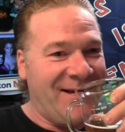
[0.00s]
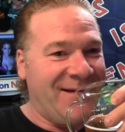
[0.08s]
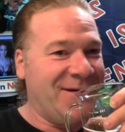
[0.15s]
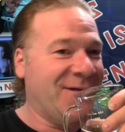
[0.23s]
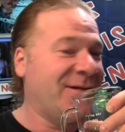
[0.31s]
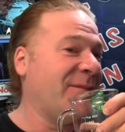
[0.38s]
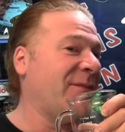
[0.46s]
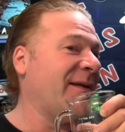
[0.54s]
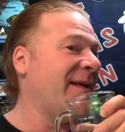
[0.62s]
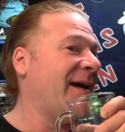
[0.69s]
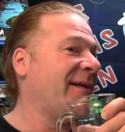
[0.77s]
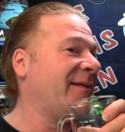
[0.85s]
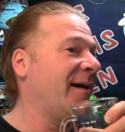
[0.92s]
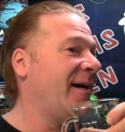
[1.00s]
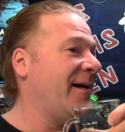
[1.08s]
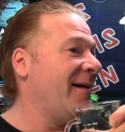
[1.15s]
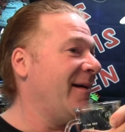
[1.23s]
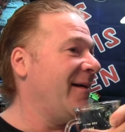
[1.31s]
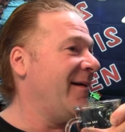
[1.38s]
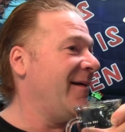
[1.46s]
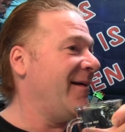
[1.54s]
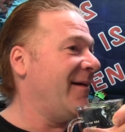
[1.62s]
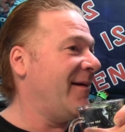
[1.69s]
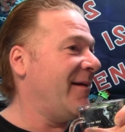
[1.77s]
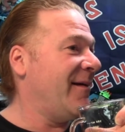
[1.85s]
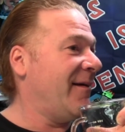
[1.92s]
Is there something that
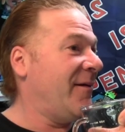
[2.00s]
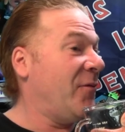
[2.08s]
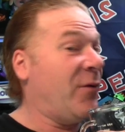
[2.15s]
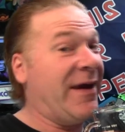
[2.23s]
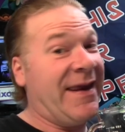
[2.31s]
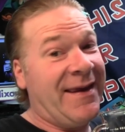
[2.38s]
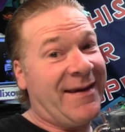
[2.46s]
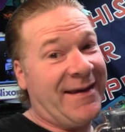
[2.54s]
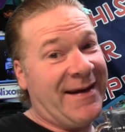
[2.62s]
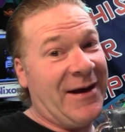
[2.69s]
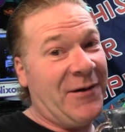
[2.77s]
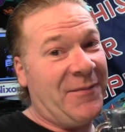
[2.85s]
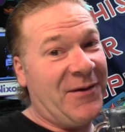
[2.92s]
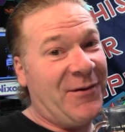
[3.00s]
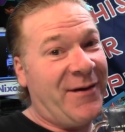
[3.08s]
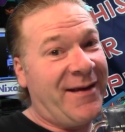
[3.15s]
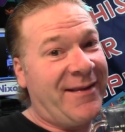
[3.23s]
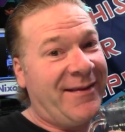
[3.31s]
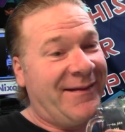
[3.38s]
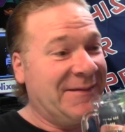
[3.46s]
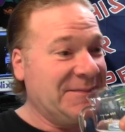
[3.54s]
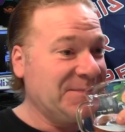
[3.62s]
we can help you with?